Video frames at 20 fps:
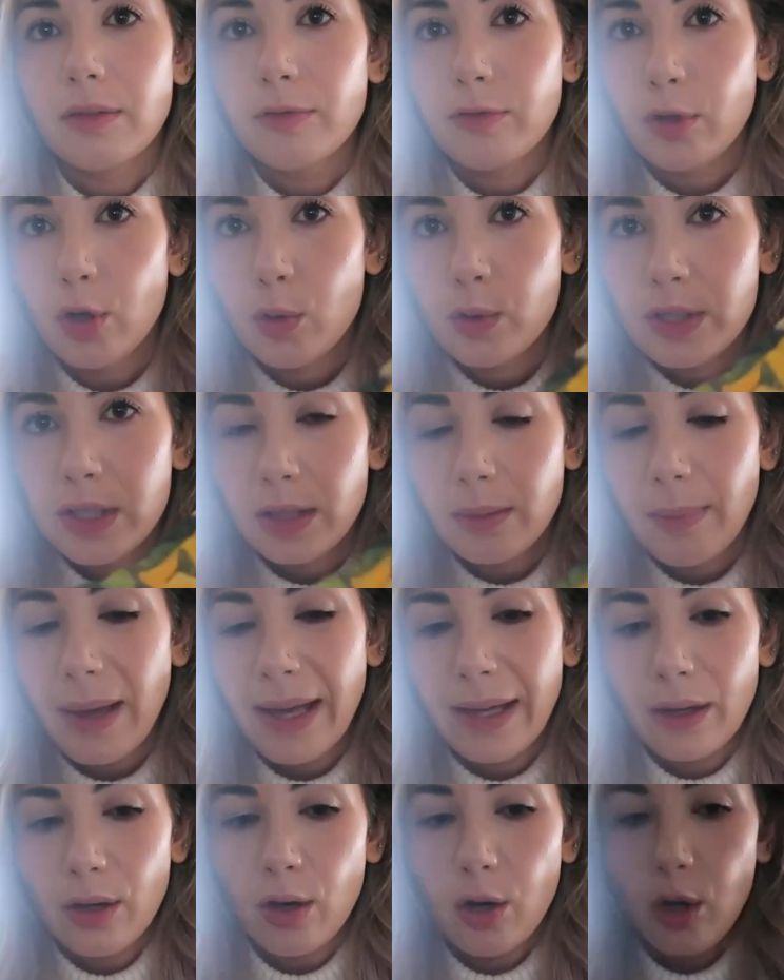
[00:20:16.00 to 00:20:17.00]
frozen
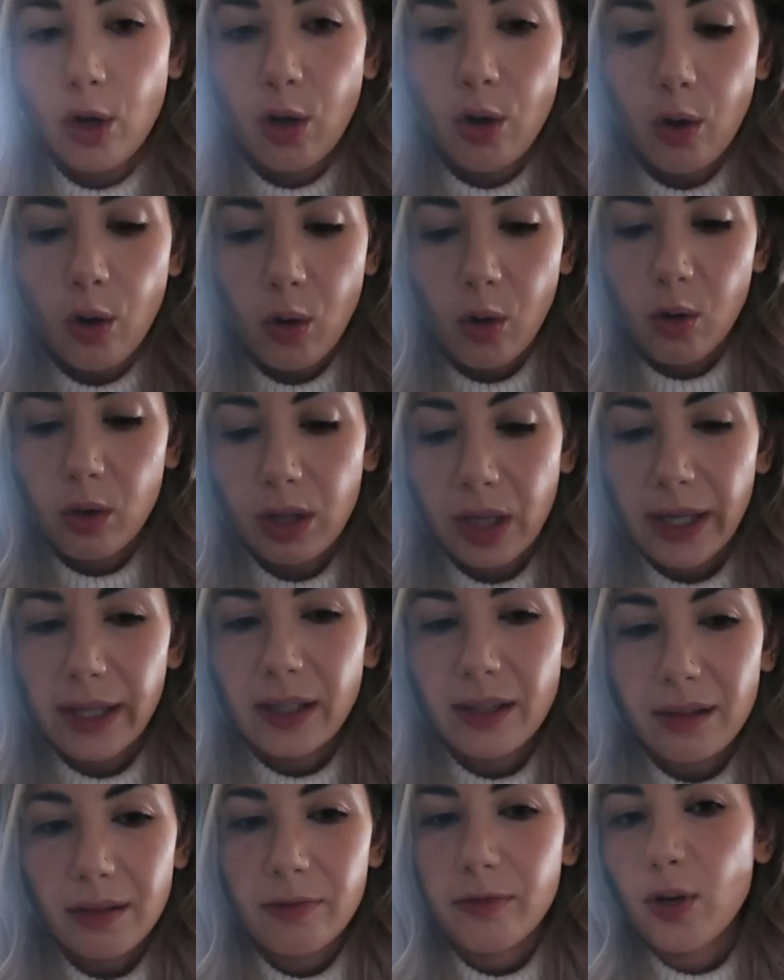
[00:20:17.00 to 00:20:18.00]
mango or
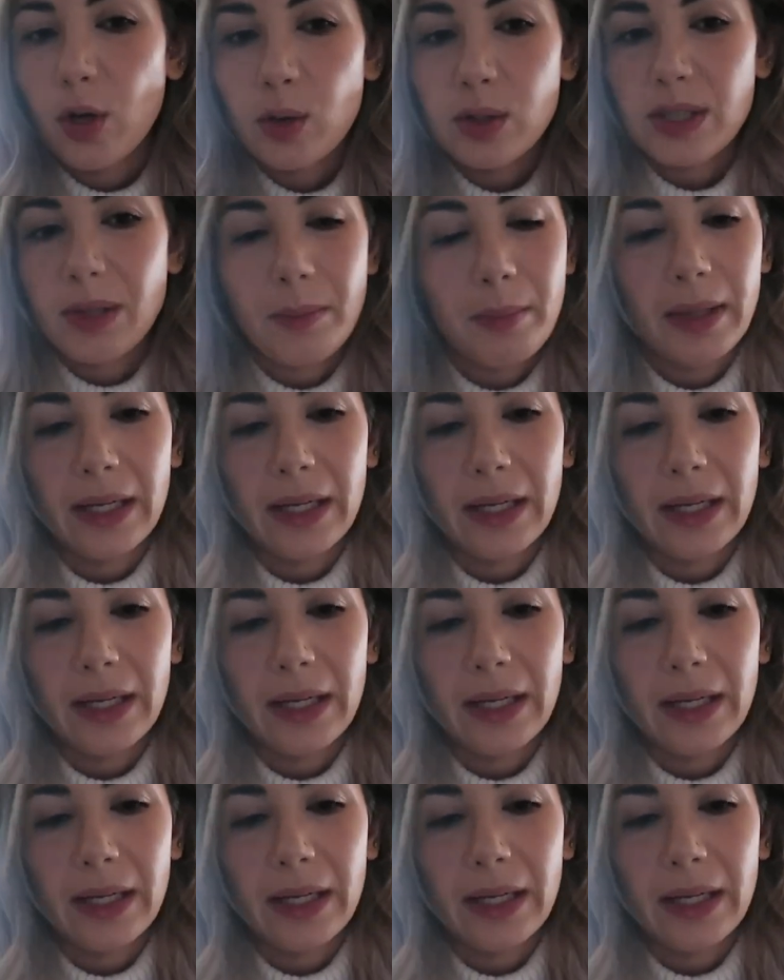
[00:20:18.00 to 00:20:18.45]
like frozen